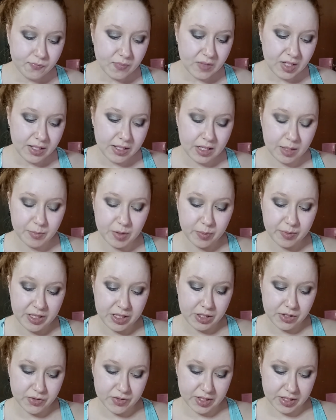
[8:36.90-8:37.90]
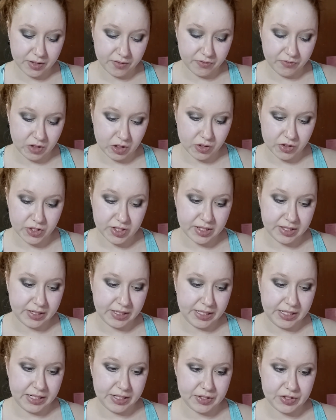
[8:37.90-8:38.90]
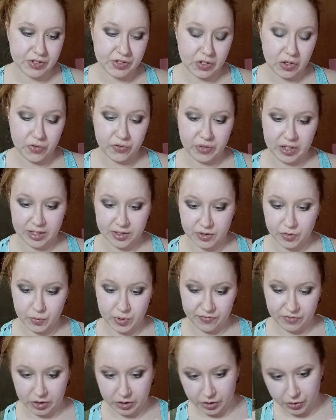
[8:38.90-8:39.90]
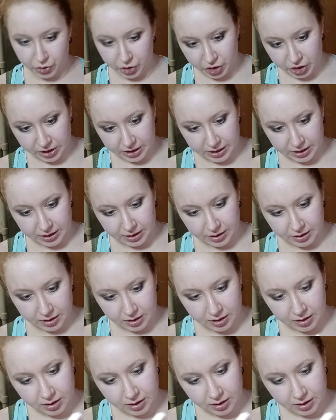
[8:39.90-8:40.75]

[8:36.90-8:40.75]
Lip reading: And I'm going to be using first the Sofx Revolution,